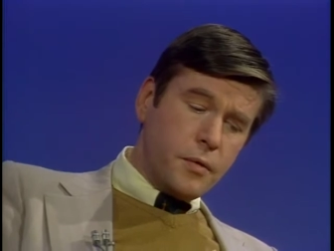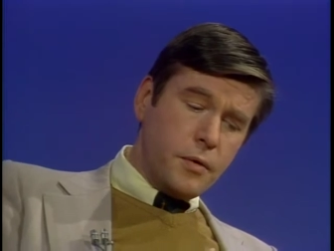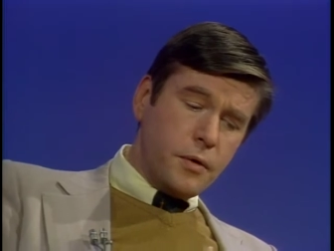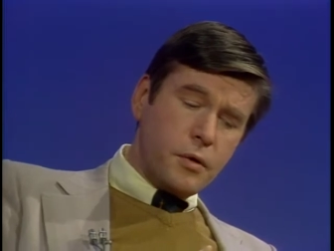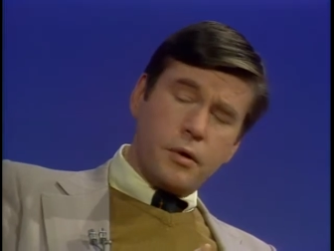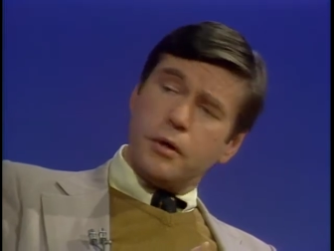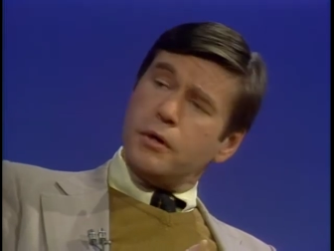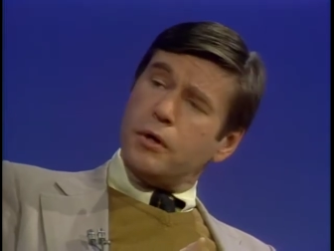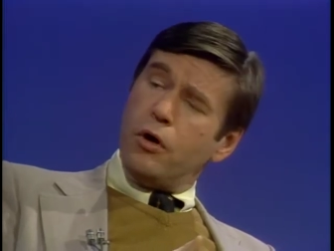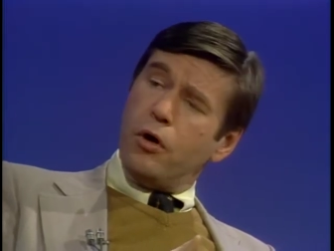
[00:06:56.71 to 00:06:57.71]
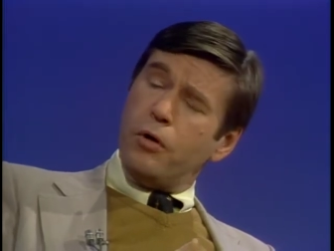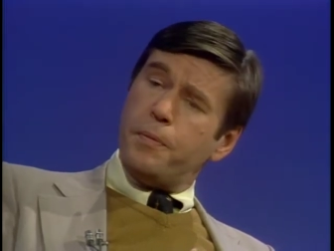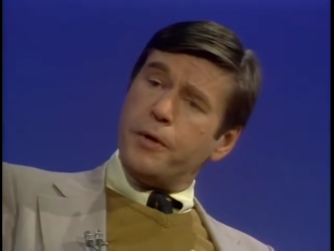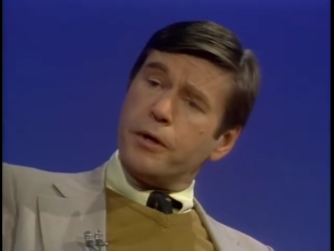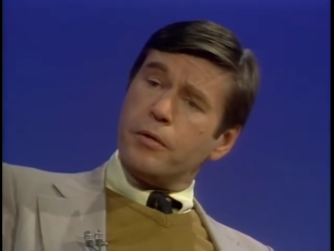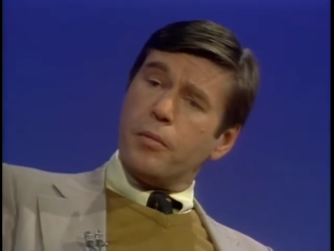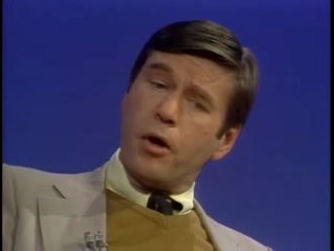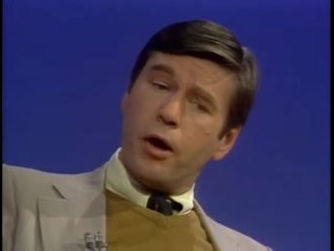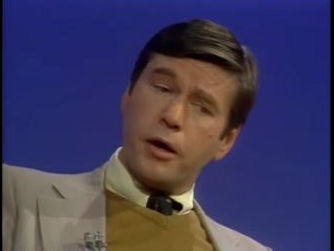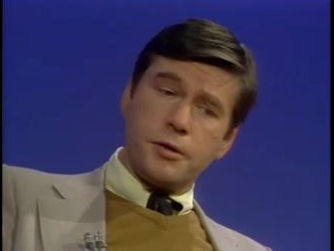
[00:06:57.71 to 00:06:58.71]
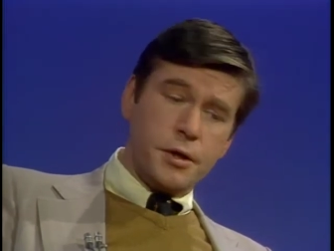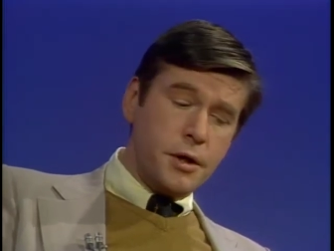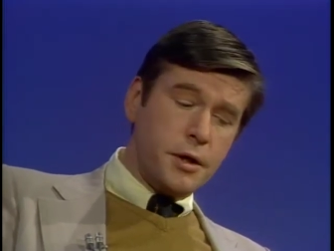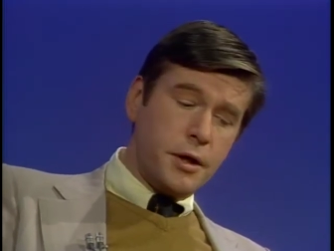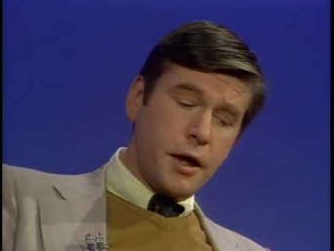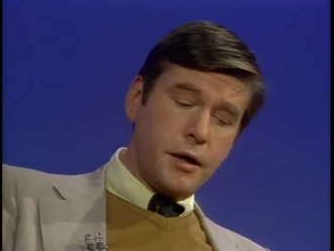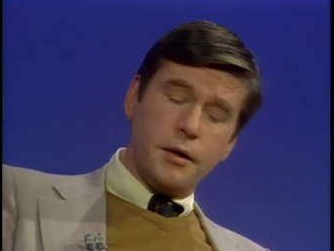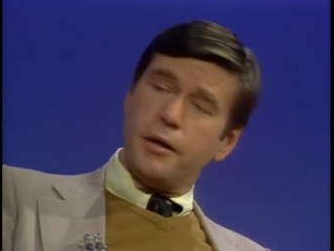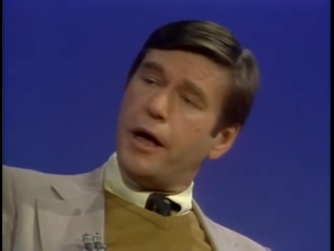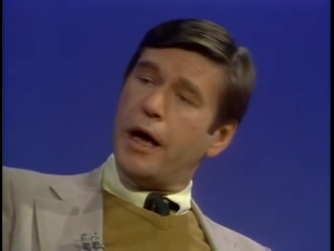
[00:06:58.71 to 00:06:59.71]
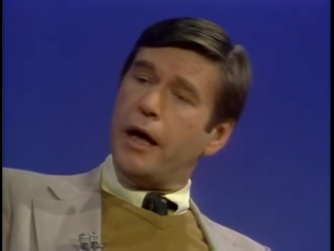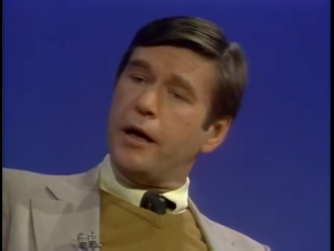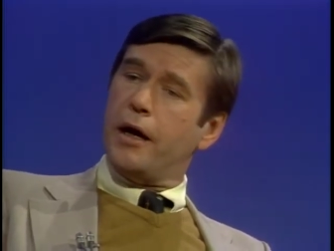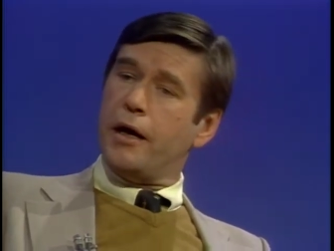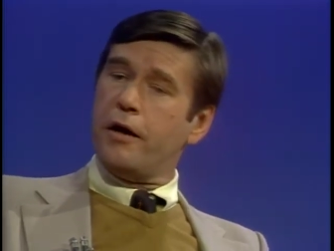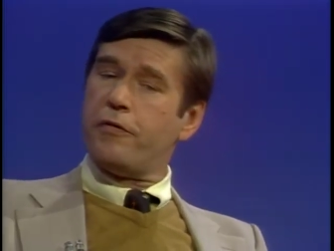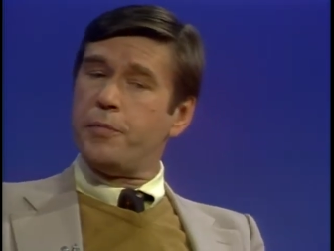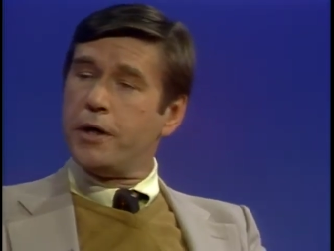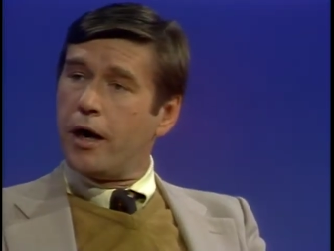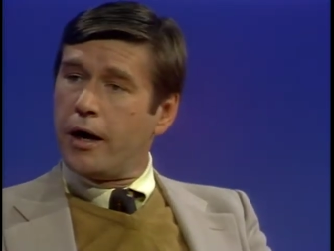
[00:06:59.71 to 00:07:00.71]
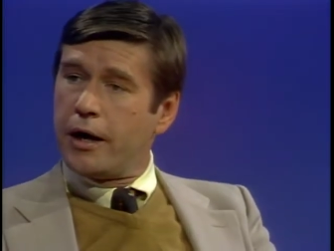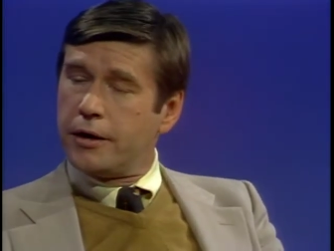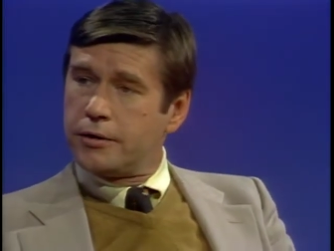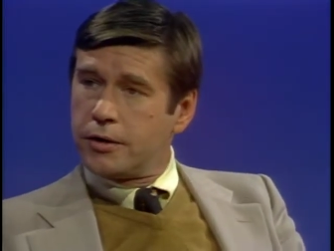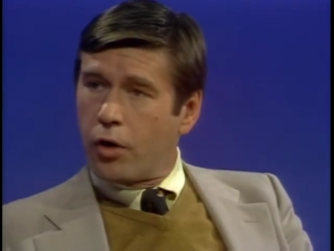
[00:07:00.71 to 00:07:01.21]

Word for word: your opening remarks indicated that an FBI agent